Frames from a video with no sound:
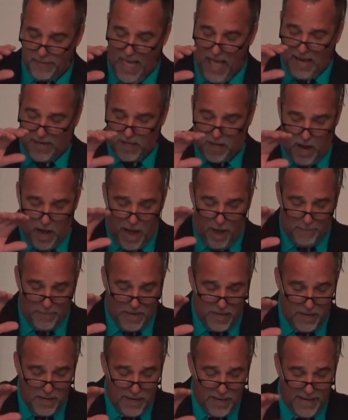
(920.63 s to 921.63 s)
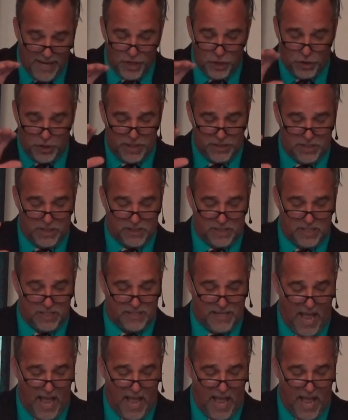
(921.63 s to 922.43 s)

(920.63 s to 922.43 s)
that common in Jesus'